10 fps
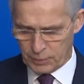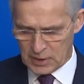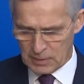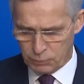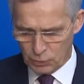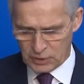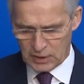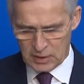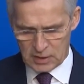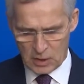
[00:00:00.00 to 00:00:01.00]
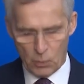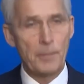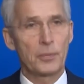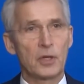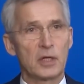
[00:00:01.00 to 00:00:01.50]
President Putin's
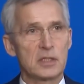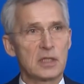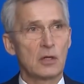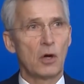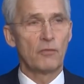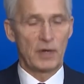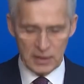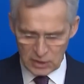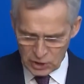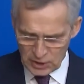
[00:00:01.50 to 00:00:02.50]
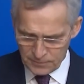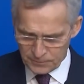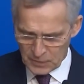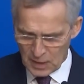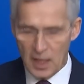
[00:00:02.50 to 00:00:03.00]
weaponizing of energy
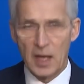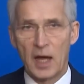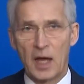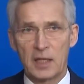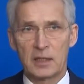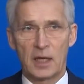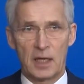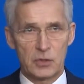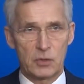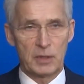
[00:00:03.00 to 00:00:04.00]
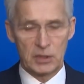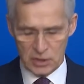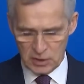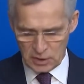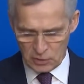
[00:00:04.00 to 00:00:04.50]
and, as you
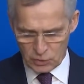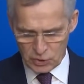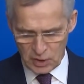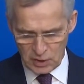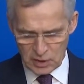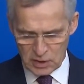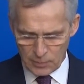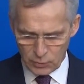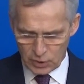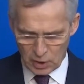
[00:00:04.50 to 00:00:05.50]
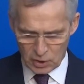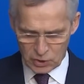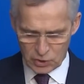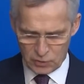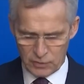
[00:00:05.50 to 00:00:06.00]
mentioned, Ursula, the
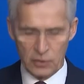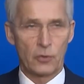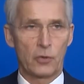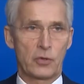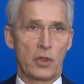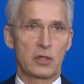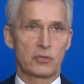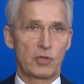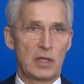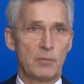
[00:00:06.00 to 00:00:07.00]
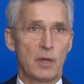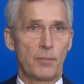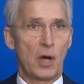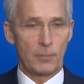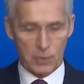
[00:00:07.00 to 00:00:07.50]
sabotage of the Nord Stream
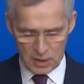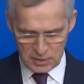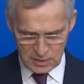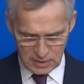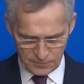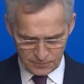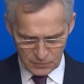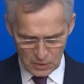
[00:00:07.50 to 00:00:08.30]
pipelines.